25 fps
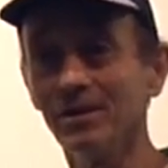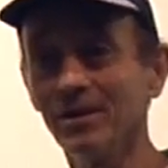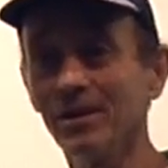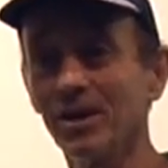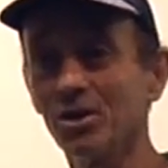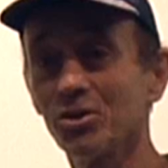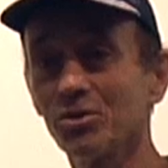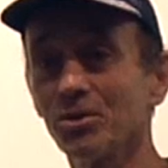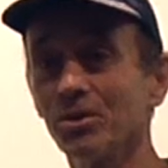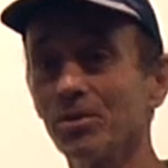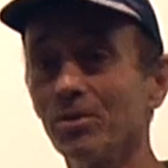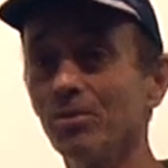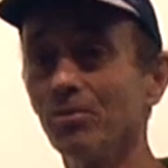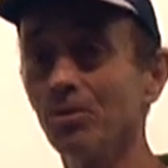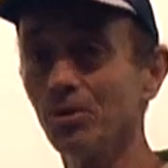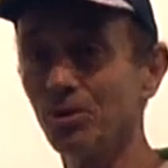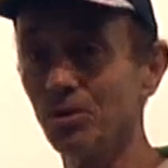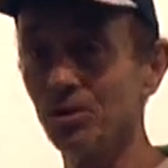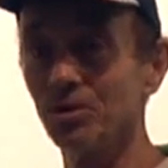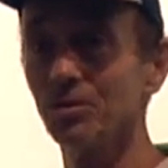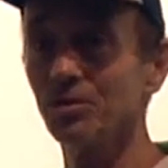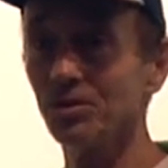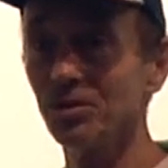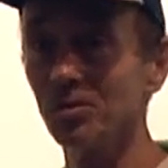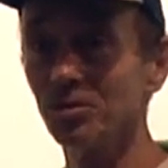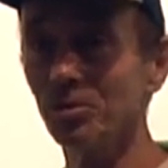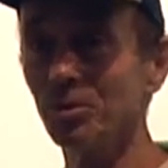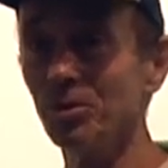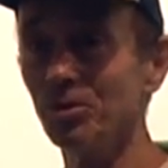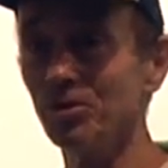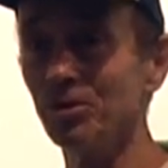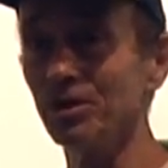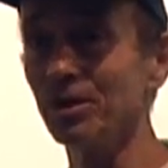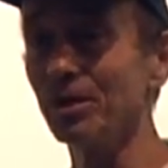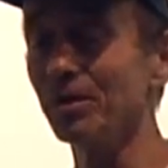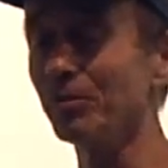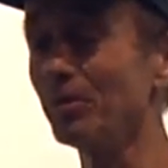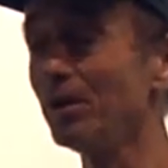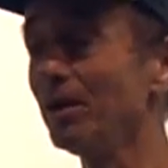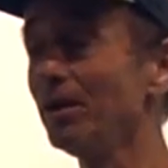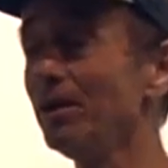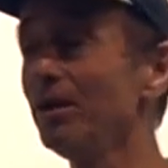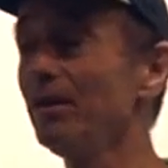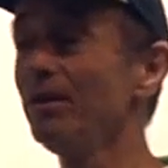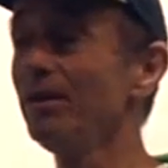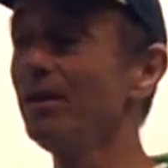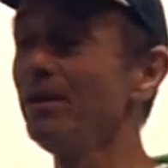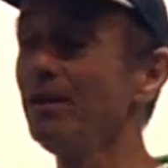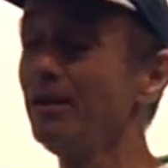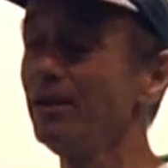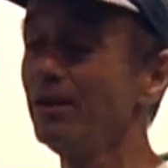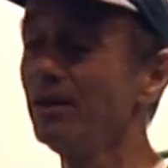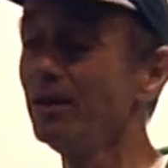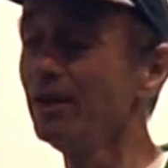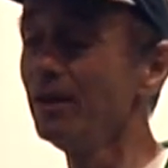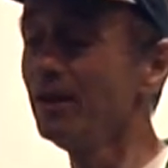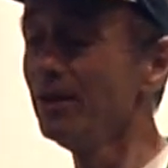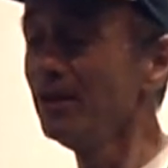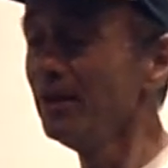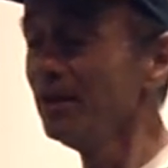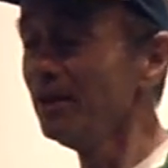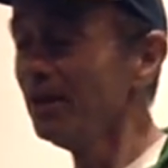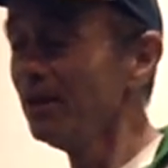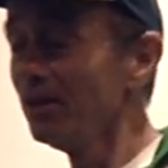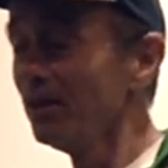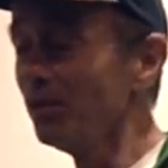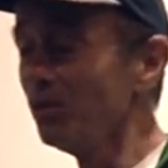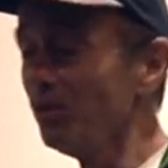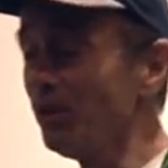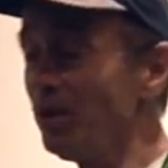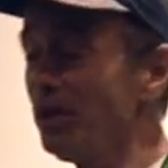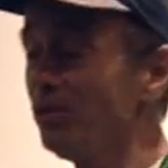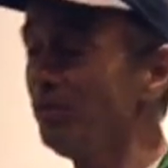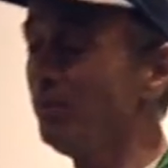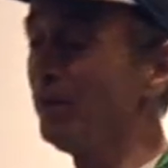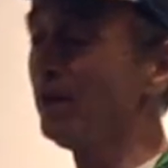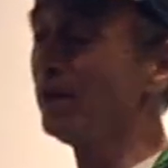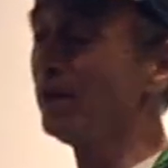the National Resistance Museum, and indeed, we have